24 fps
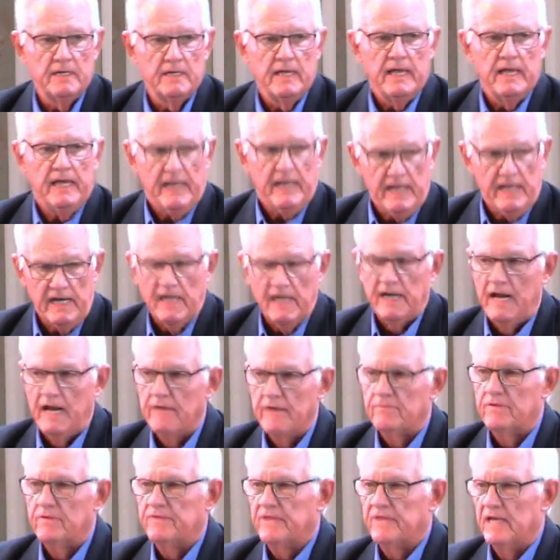In
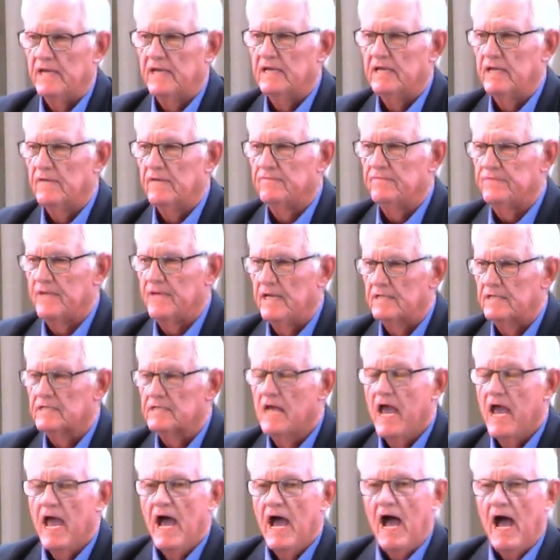everything give thanks.
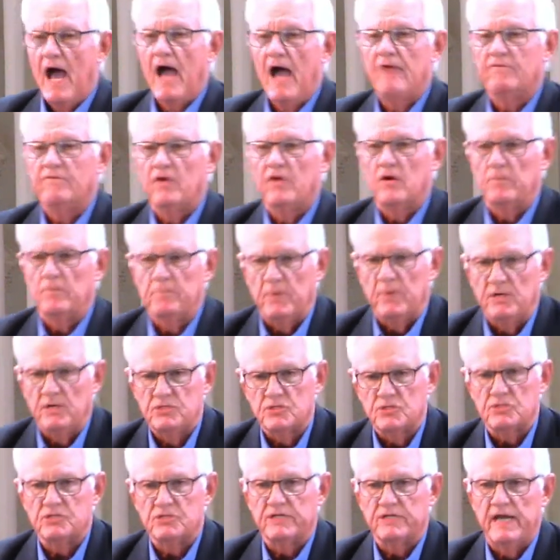I've heard
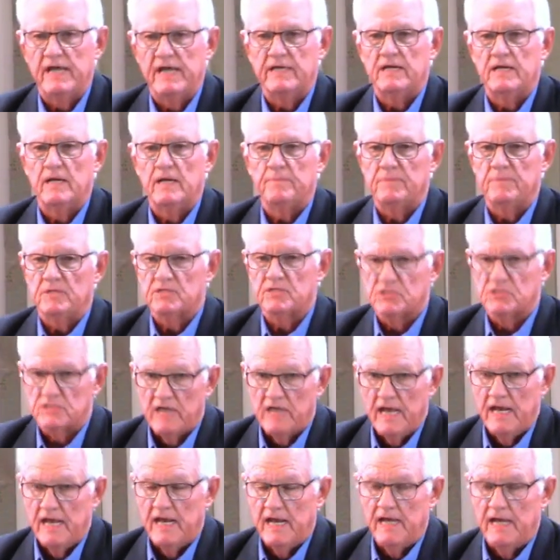preachers stand up and
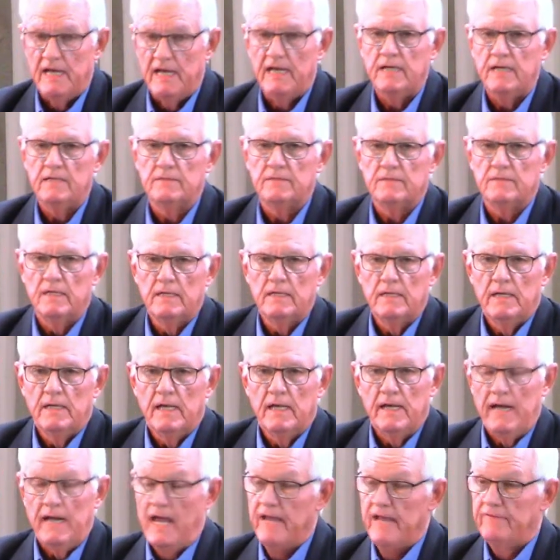say,
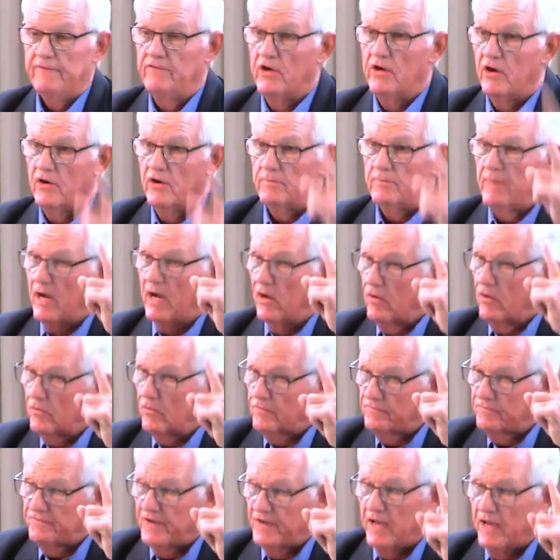and I even heard my
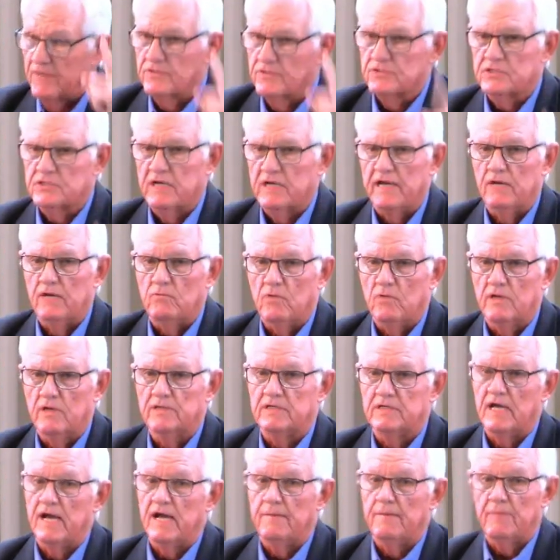own father say it one
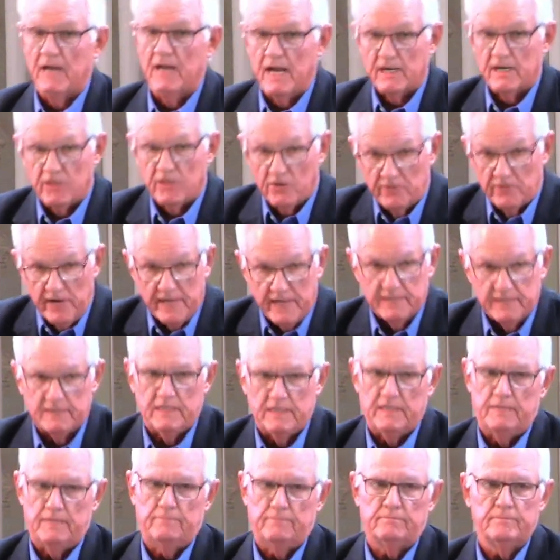time, and I corrected
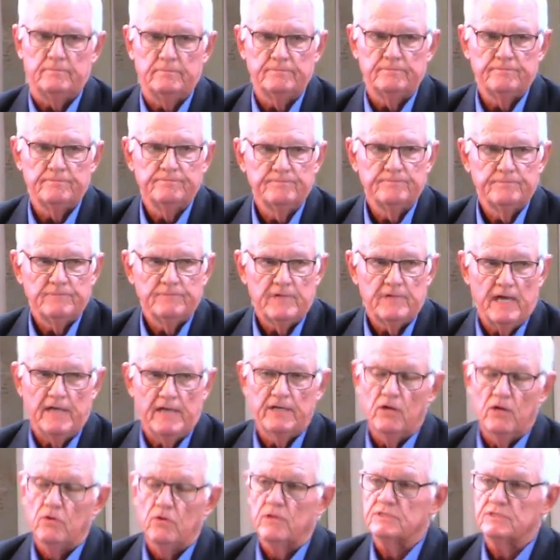him. Now, I
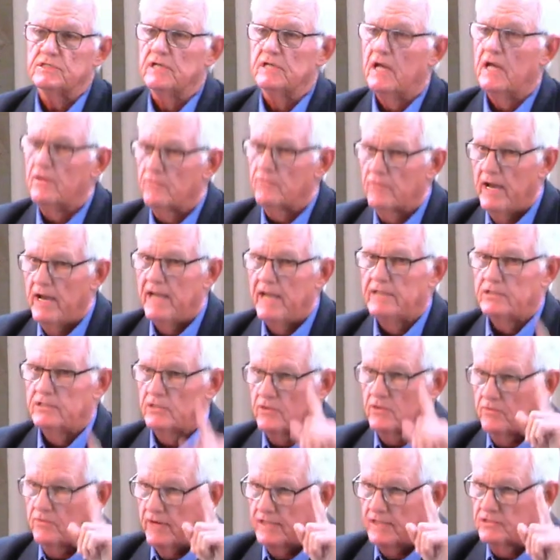know it's not right to
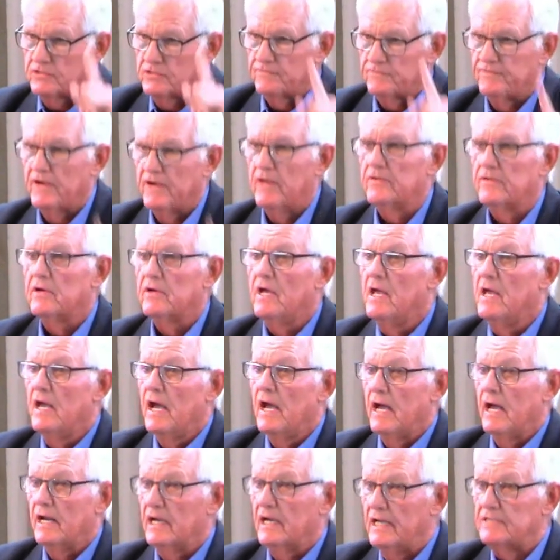correct your father
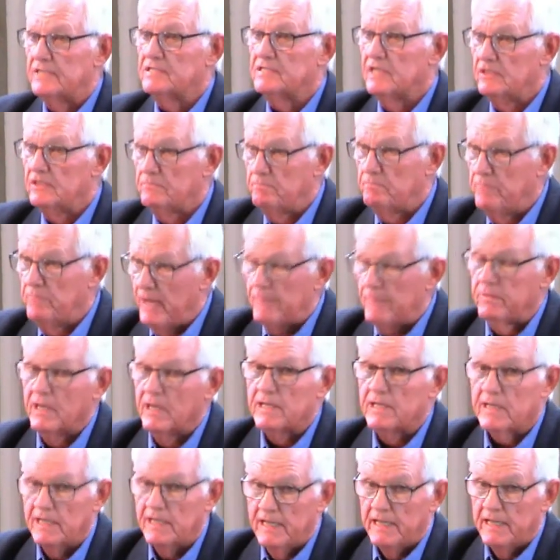unless he's
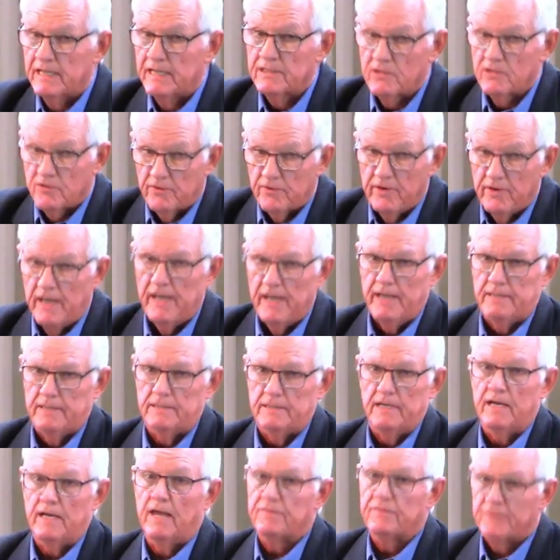biblically incorrect,
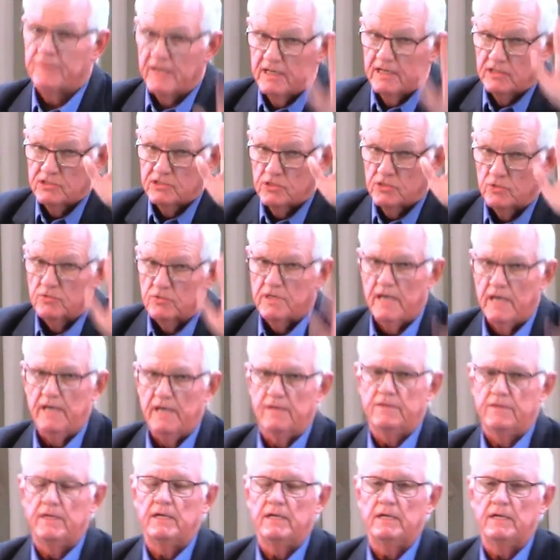and I think it's okay
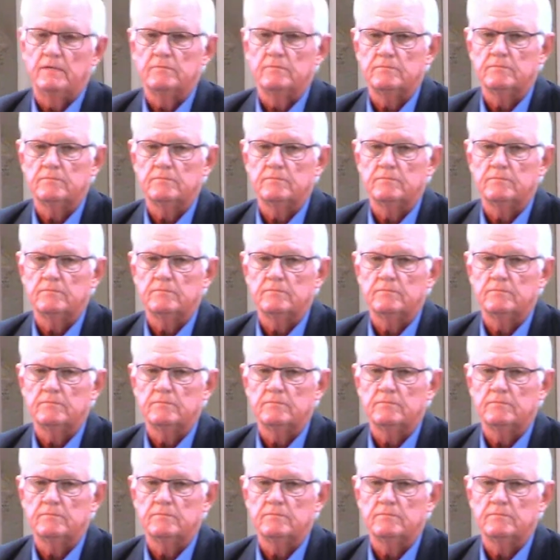then.